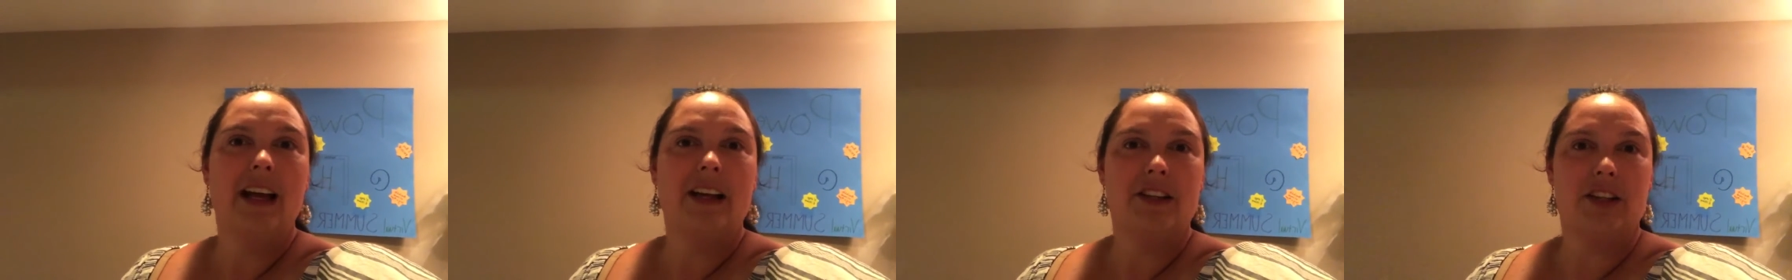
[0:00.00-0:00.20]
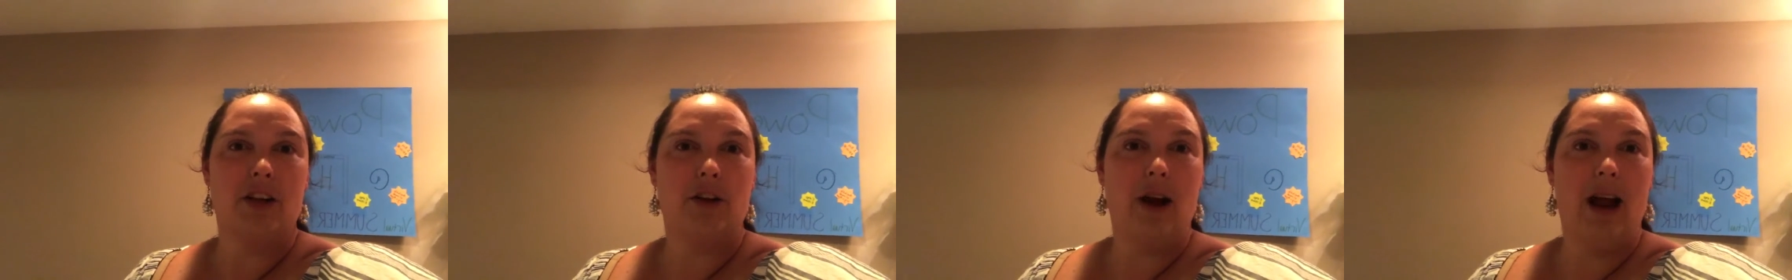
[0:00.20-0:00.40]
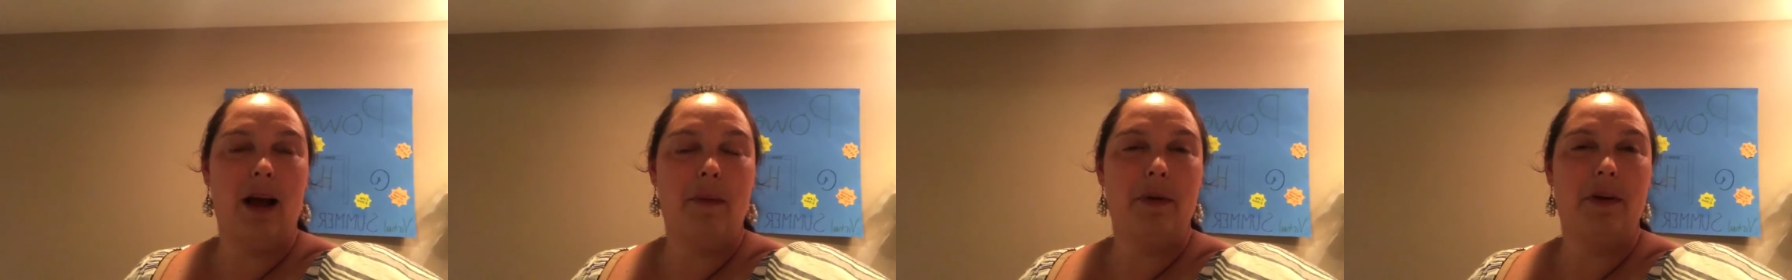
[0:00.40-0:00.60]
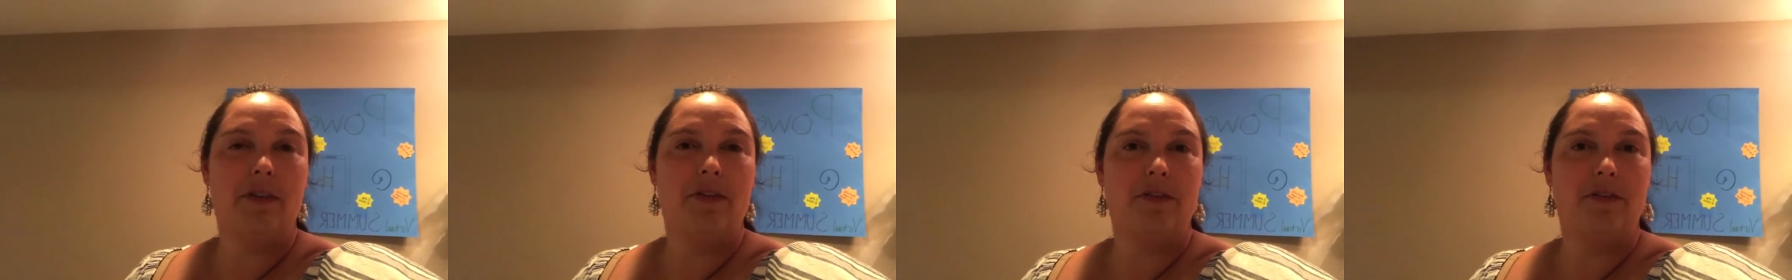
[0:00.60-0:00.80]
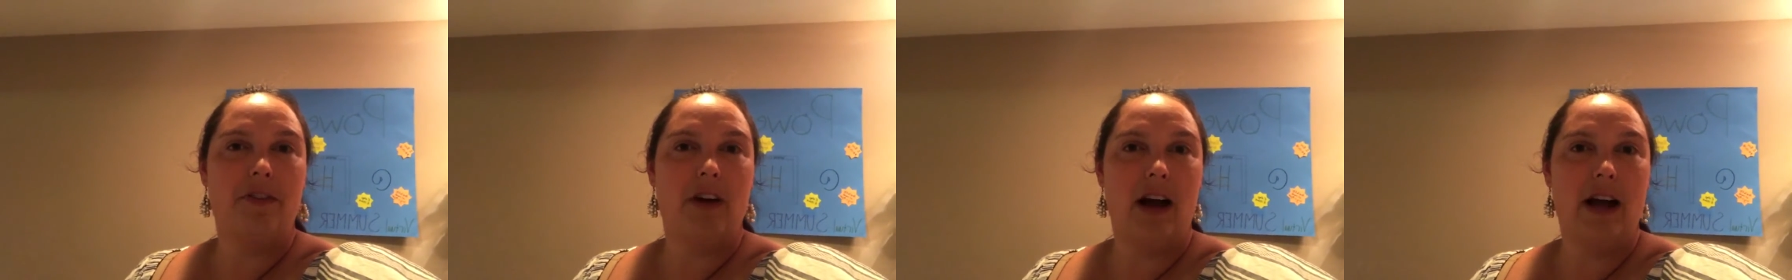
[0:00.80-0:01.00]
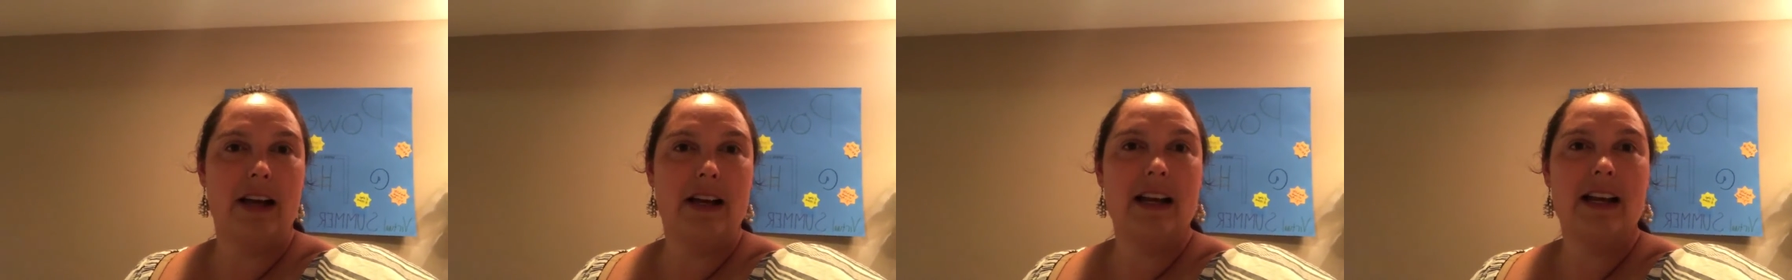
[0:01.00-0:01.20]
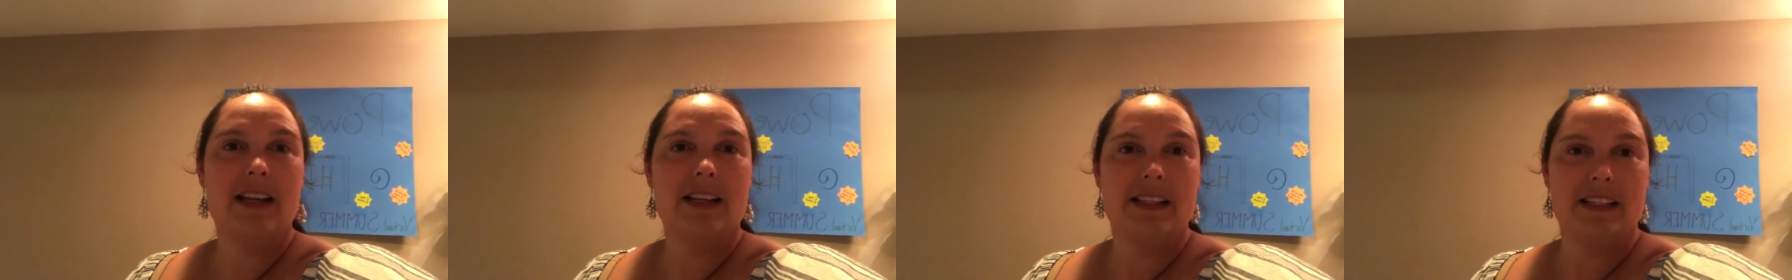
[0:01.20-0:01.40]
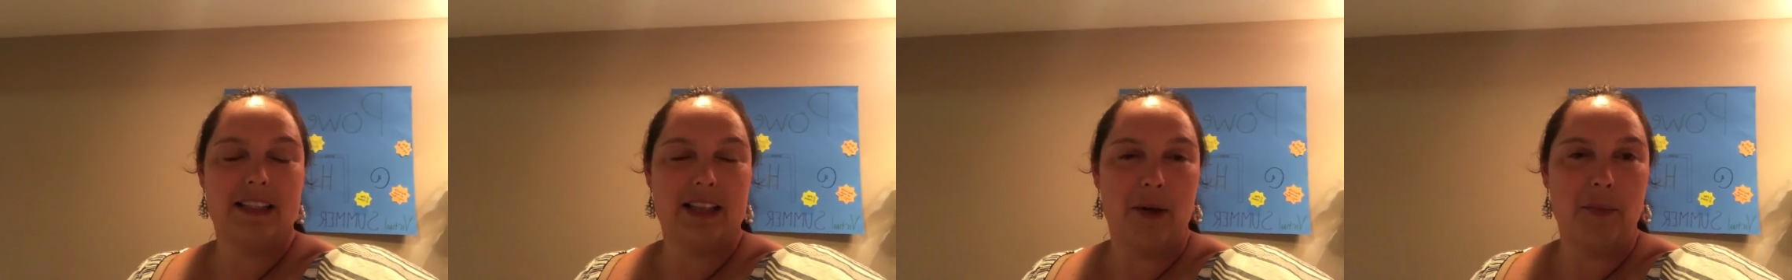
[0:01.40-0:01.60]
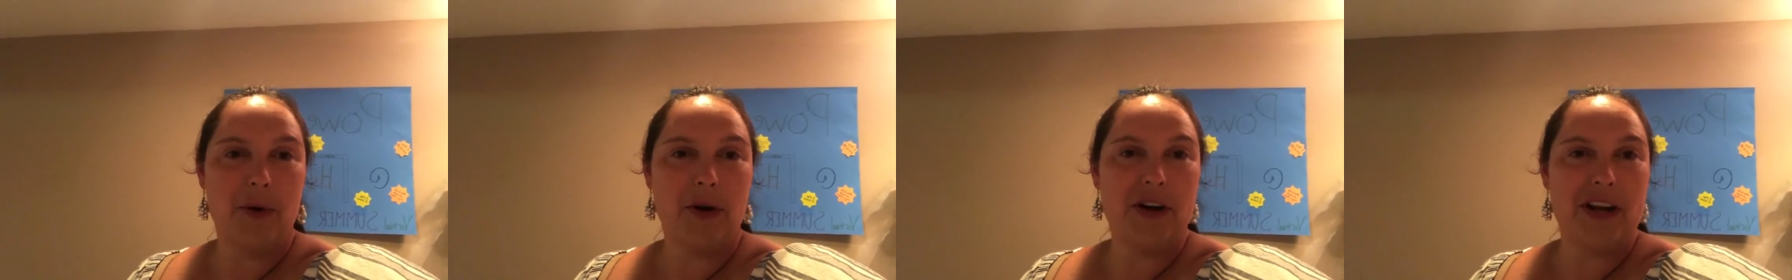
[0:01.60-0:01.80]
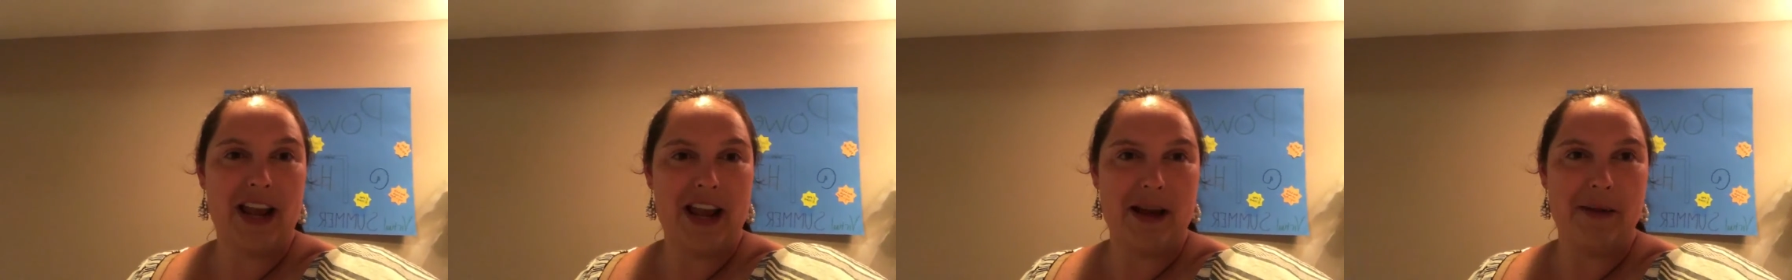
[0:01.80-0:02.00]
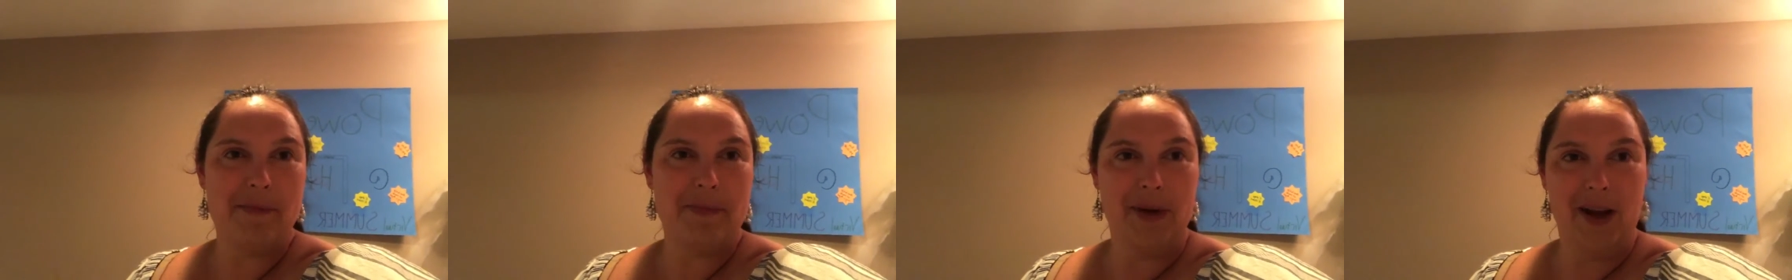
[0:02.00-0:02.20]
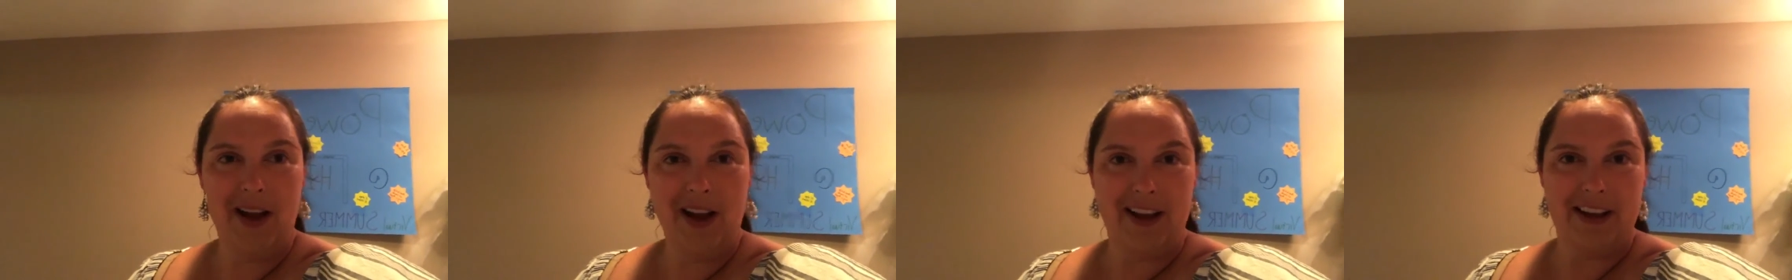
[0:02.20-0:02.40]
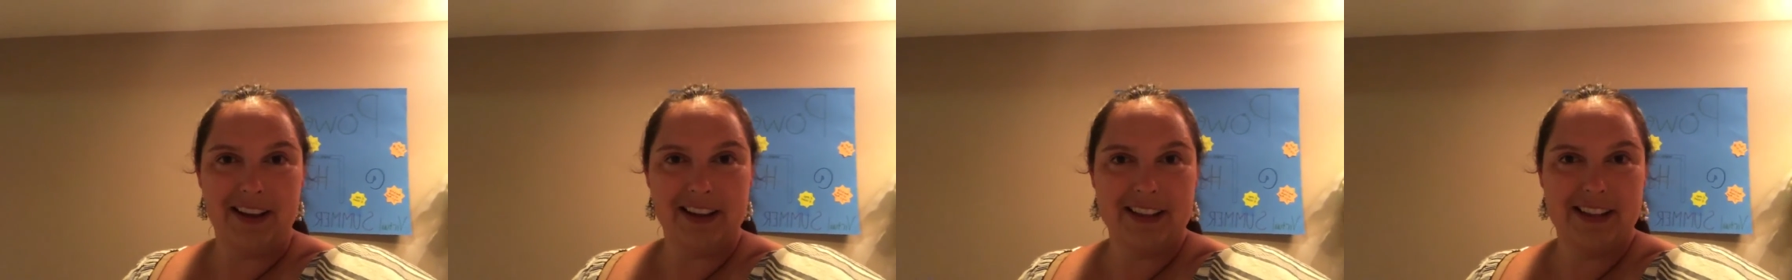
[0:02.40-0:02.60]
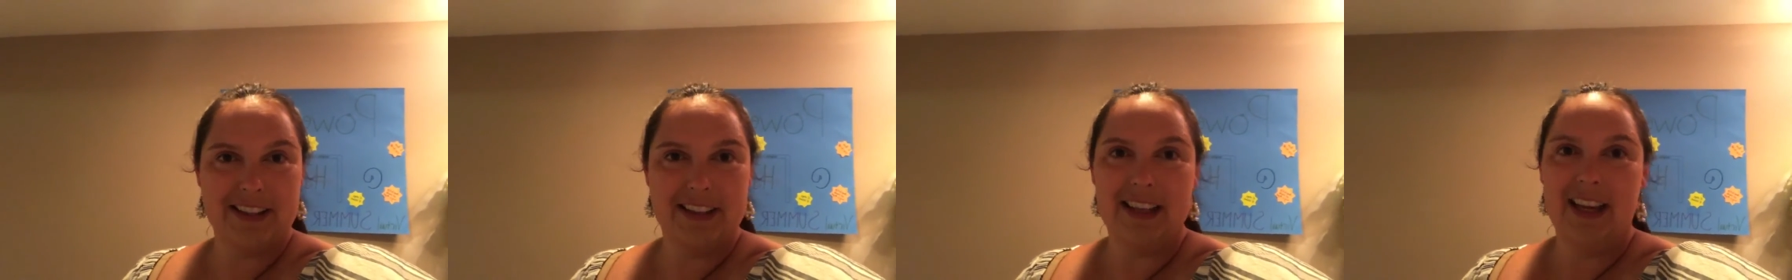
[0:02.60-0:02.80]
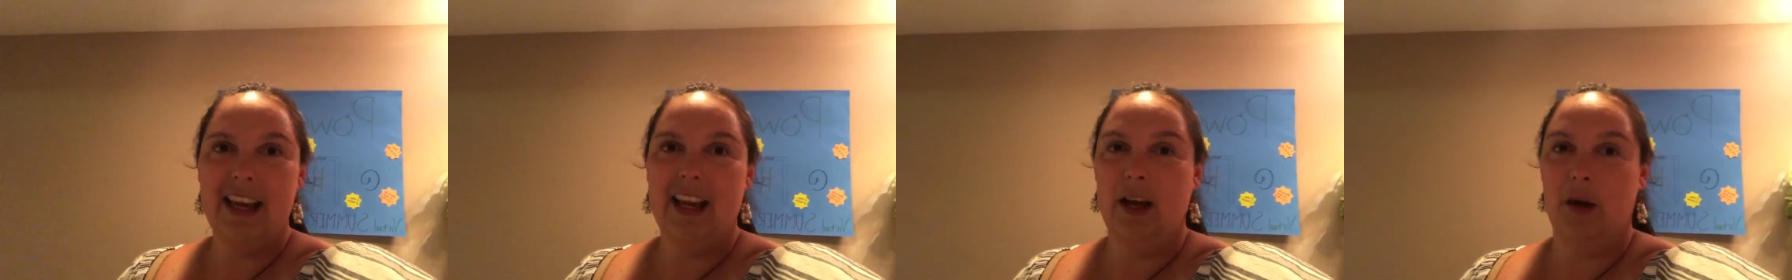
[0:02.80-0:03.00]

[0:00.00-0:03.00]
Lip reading: to grab a fun summer camp box.